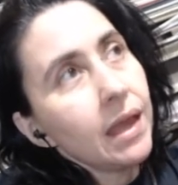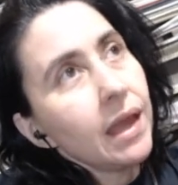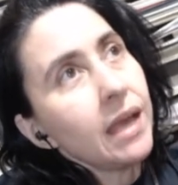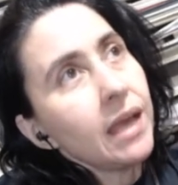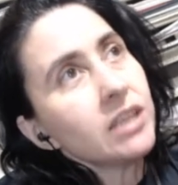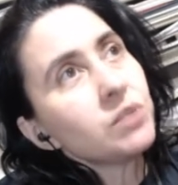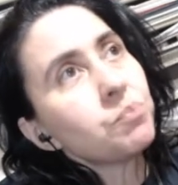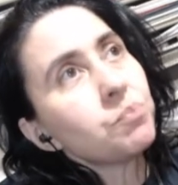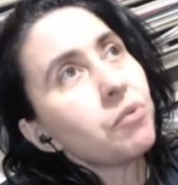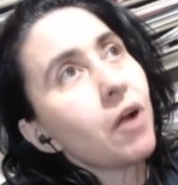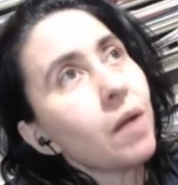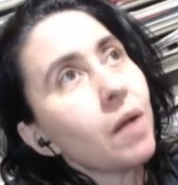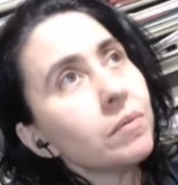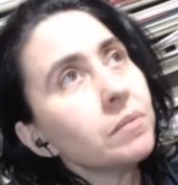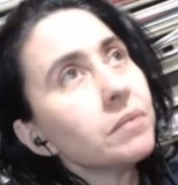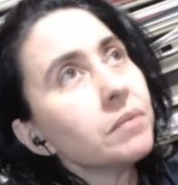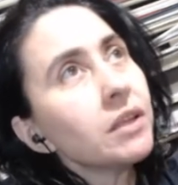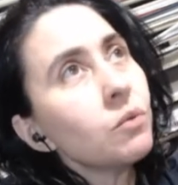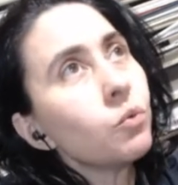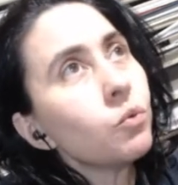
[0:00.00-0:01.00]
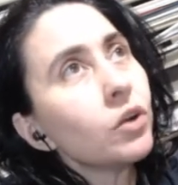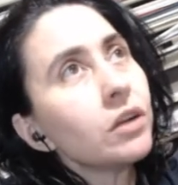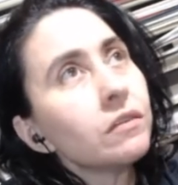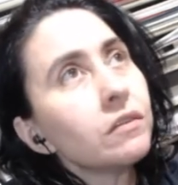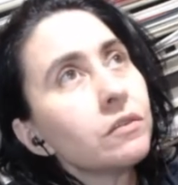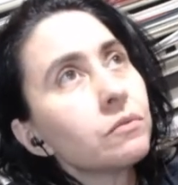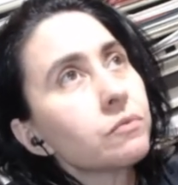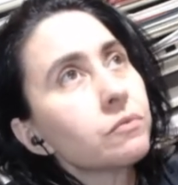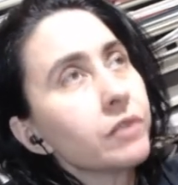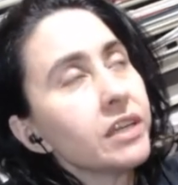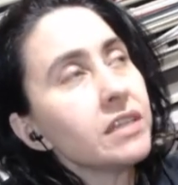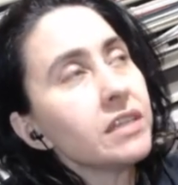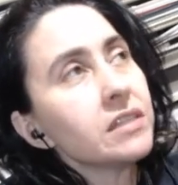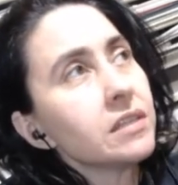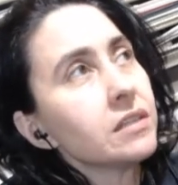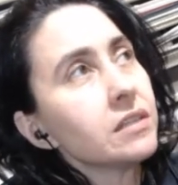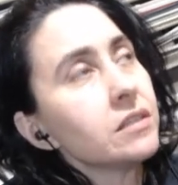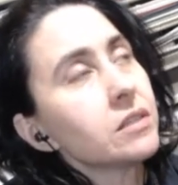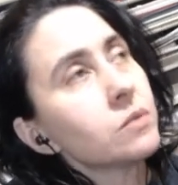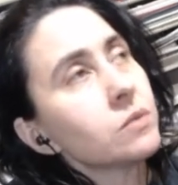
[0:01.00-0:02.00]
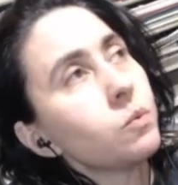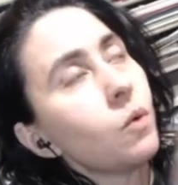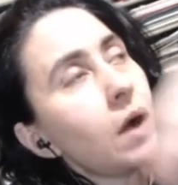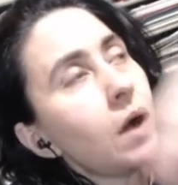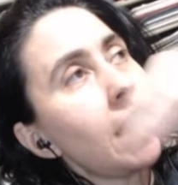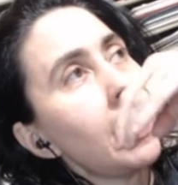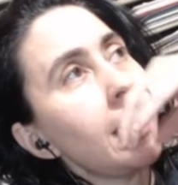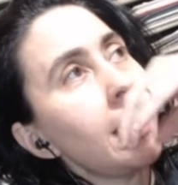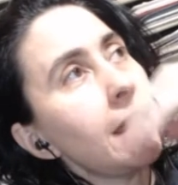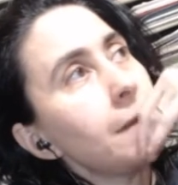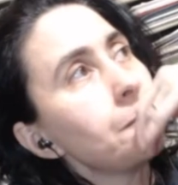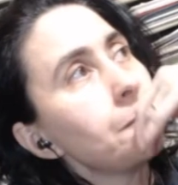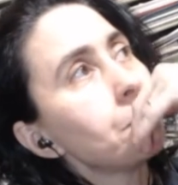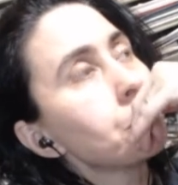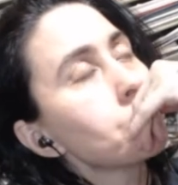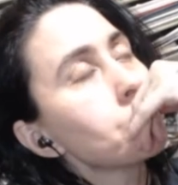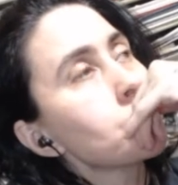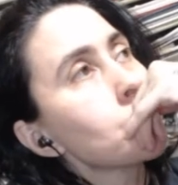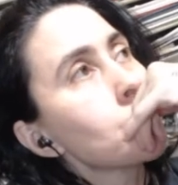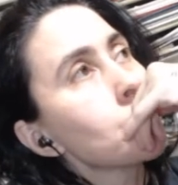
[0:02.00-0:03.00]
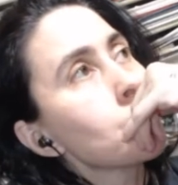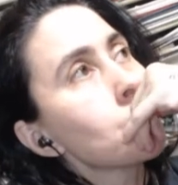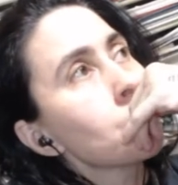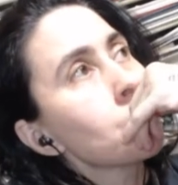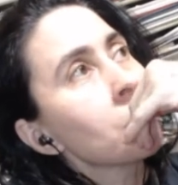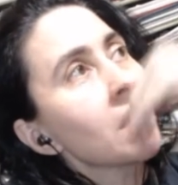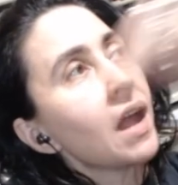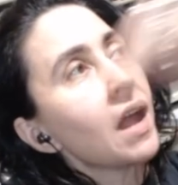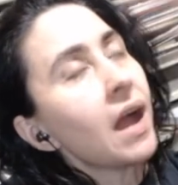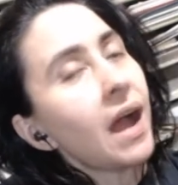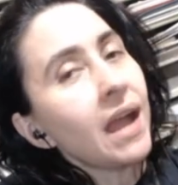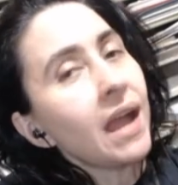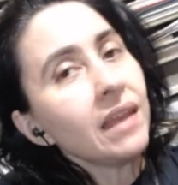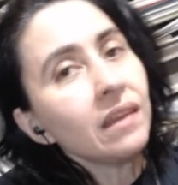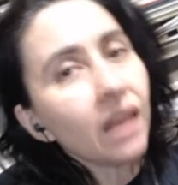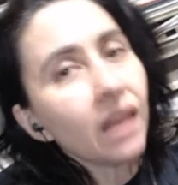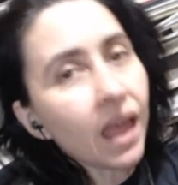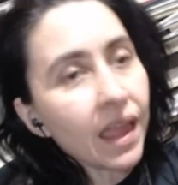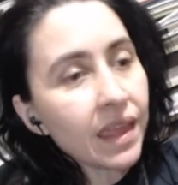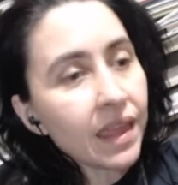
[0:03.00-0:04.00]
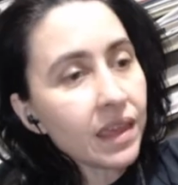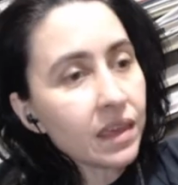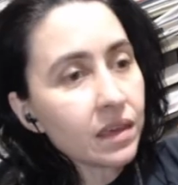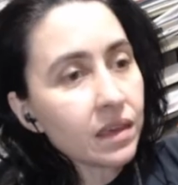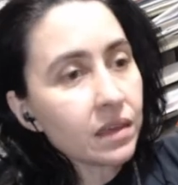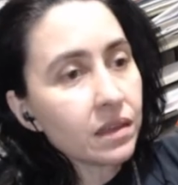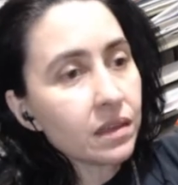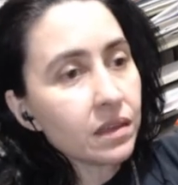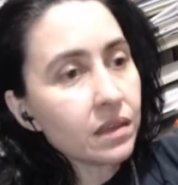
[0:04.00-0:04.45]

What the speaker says: It's probably one of the reasons why I like,